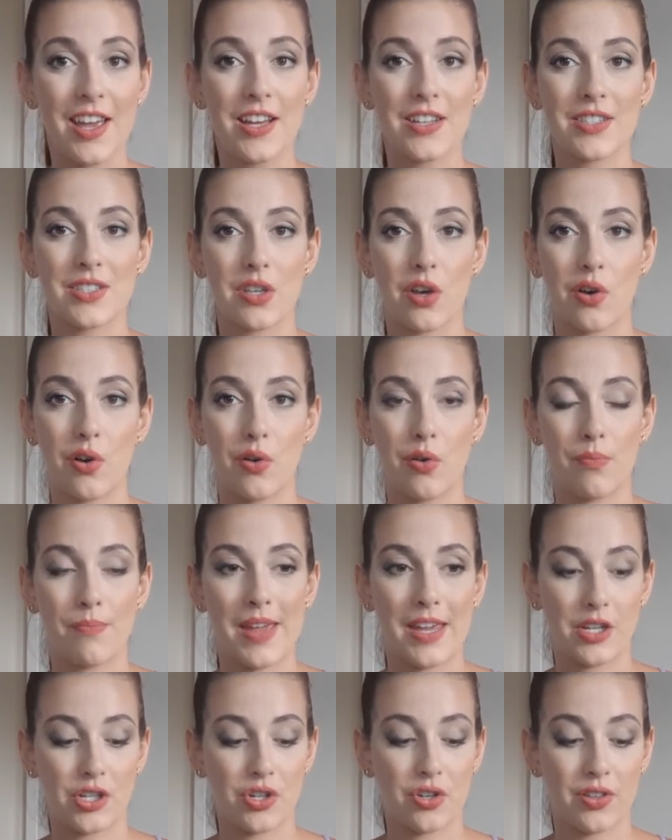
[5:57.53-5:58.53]
So
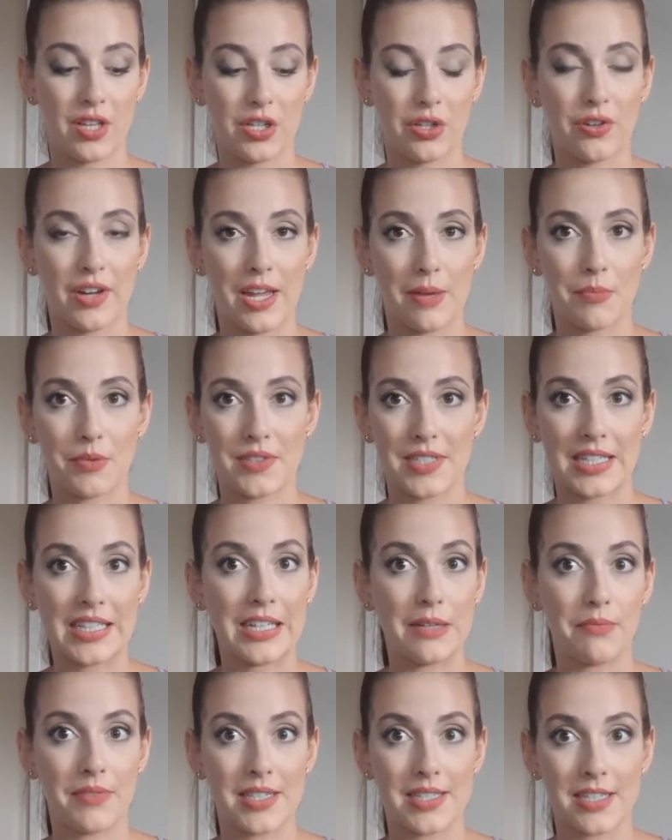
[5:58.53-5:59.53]
make sure that you're able to
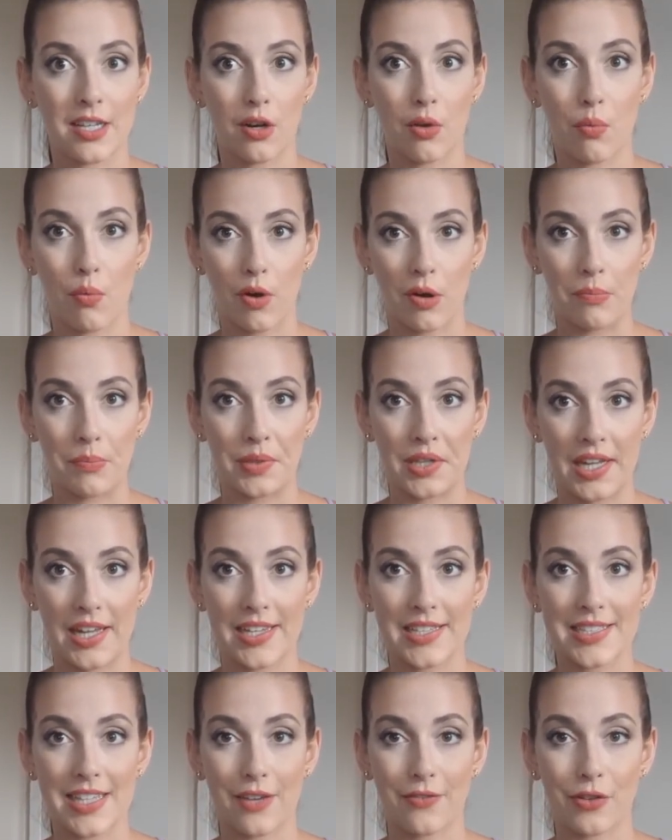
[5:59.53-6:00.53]
keep this in a warm
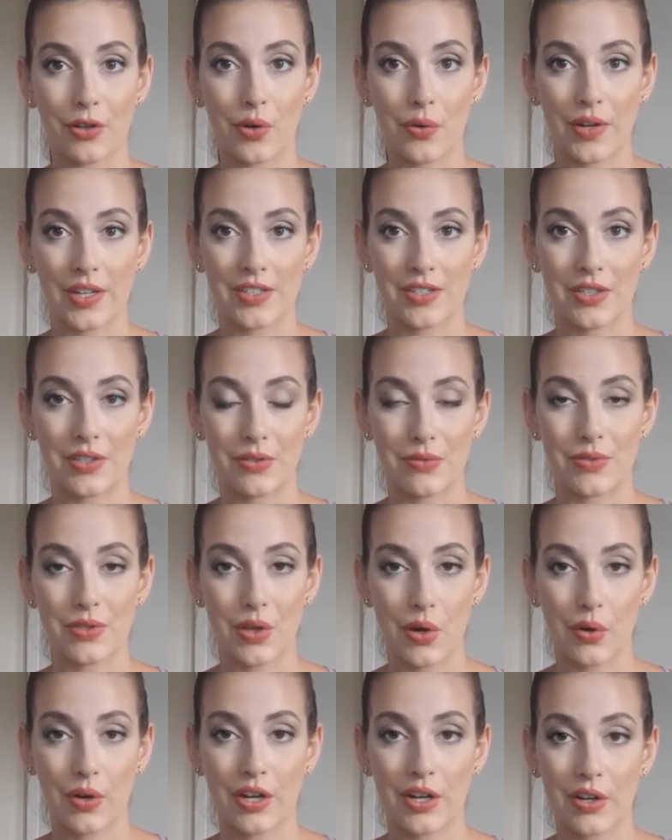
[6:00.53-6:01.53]
place if you're going to use
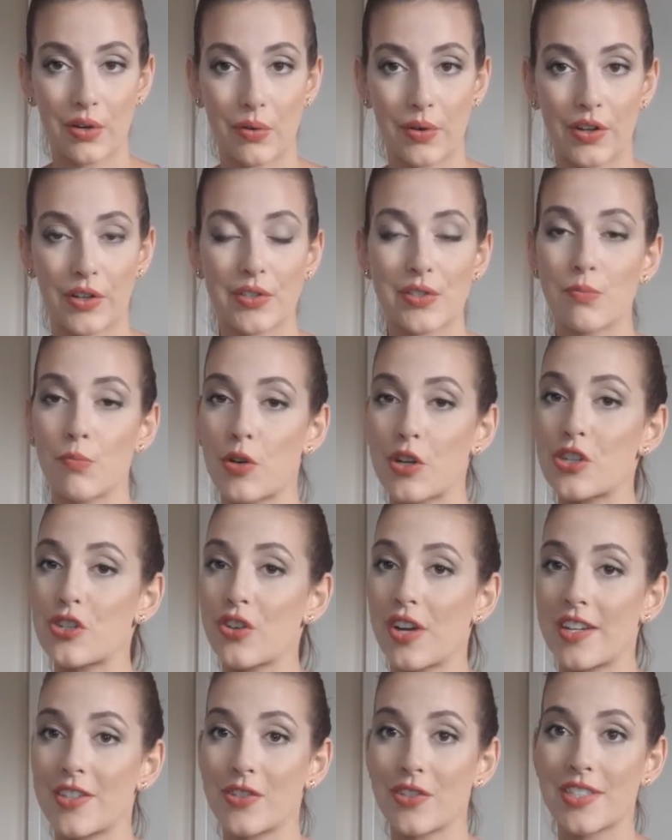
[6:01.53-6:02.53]
coconut oil to
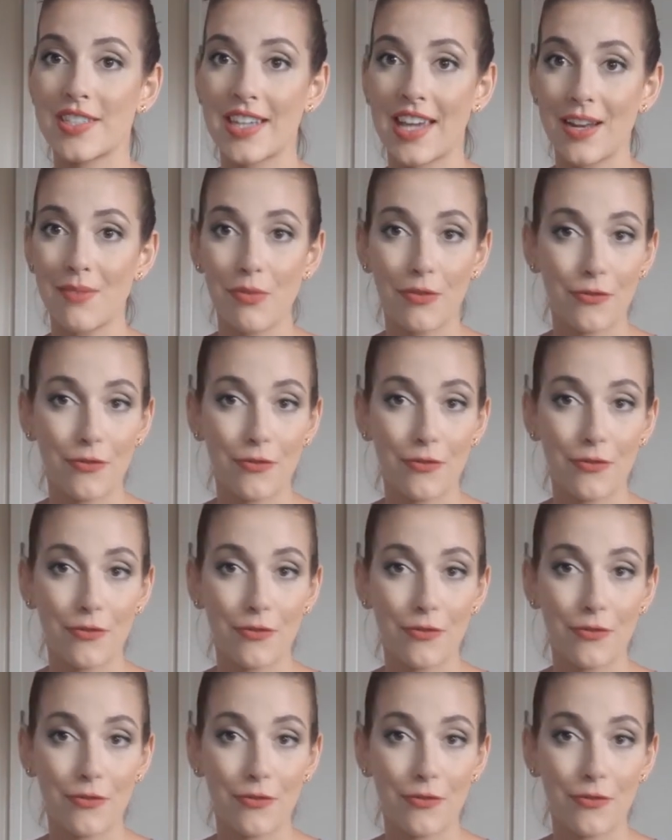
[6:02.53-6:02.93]
moisturize your skin